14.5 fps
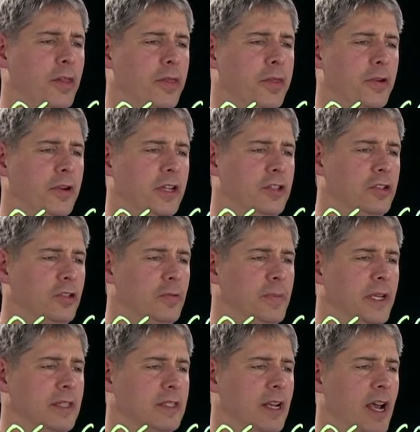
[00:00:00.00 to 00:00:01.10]

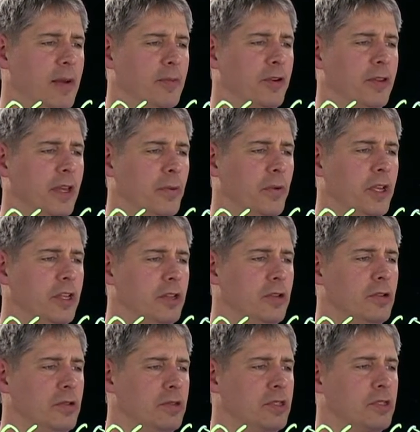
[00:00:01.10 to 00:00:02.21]
32-bit timer that we
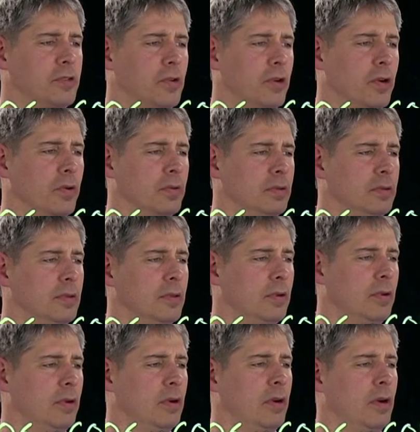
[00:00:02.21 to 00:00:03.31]
use or
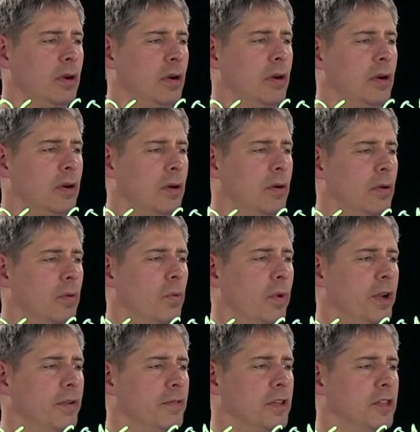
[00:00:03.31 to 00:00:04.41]

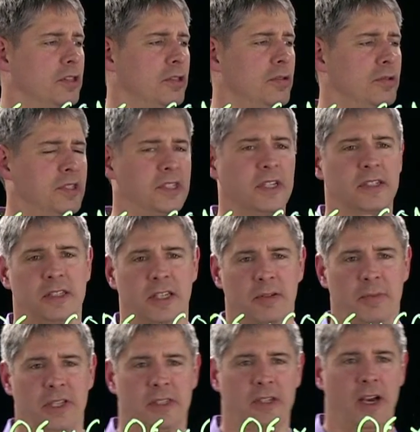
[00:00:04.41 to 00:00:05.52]
one of the two
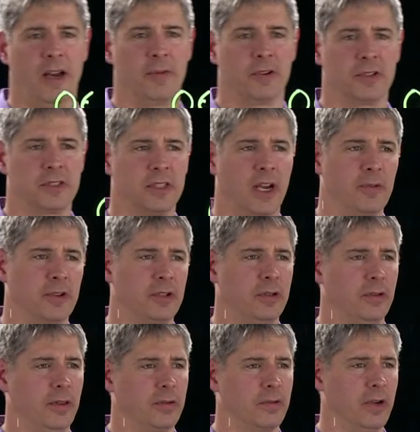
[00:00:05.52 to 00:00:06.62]
16-bit timers, timer
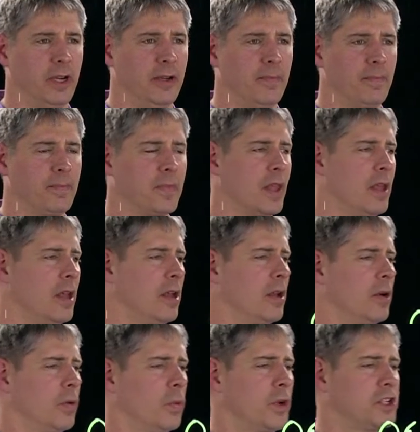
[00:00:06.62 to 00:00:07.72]
2-3,
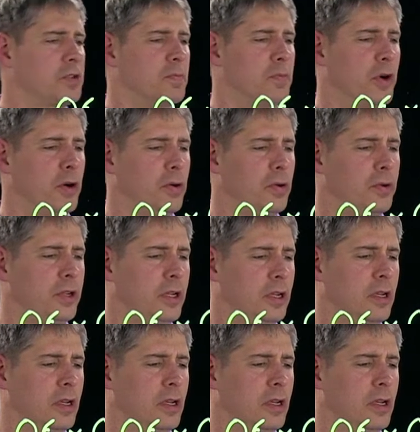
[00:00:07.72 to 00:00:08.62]
which mode